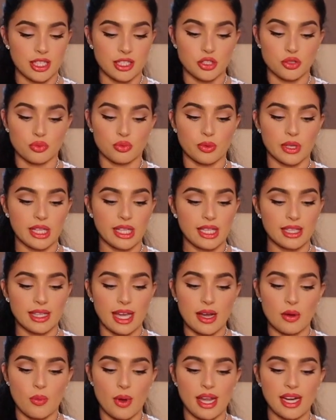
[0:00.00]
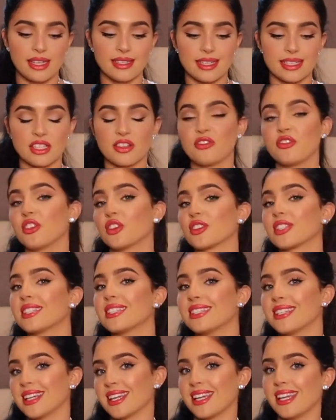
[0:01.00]
It's really lightweight. It doesn't feel
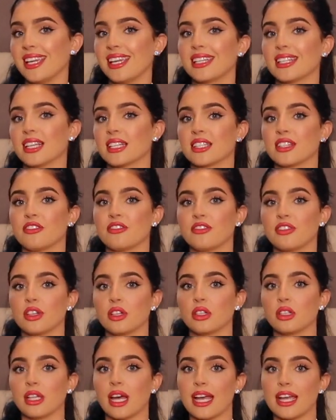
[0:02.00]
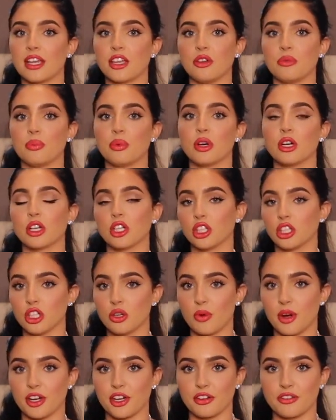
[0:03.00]
sticky. It doesn't feel like you put
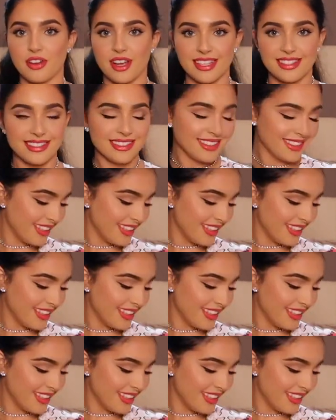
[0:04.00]
glue on your face.